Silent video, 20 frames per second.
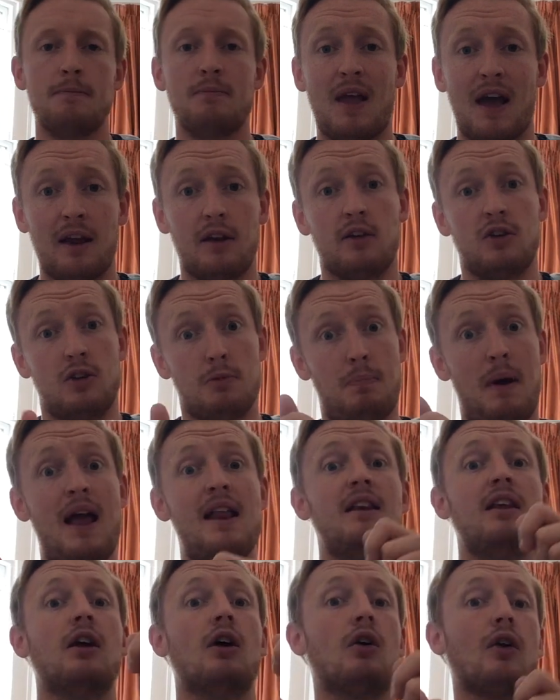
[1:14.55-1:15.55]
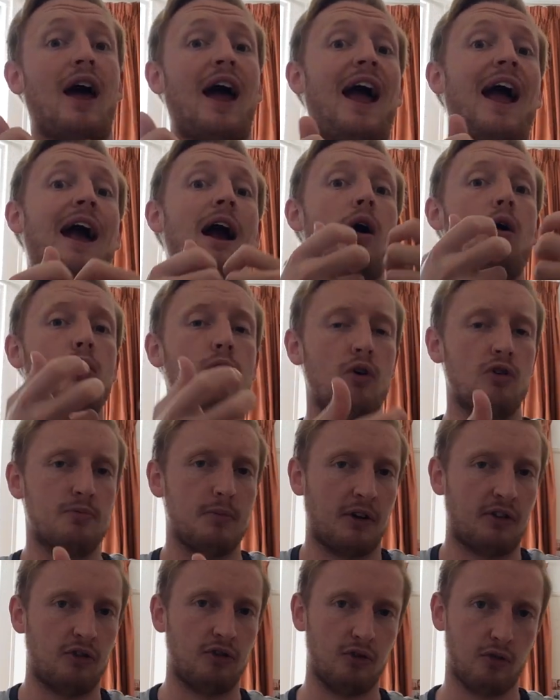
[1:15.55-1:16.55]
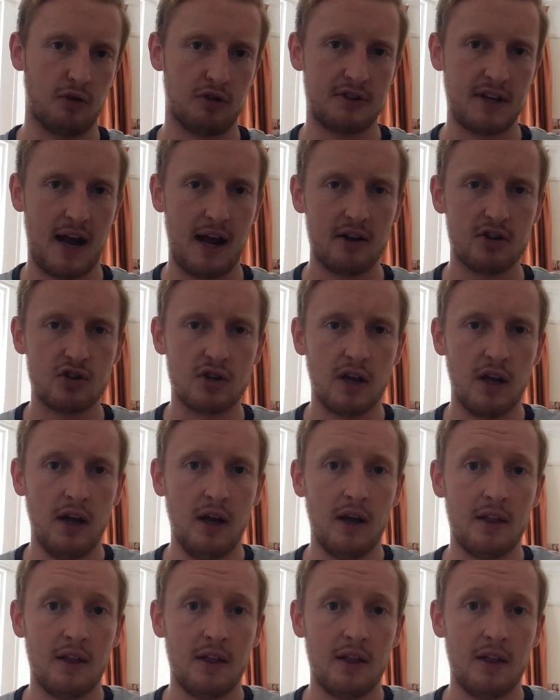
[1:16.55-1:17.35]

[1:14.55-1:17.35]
And depending on how those muscles are attached,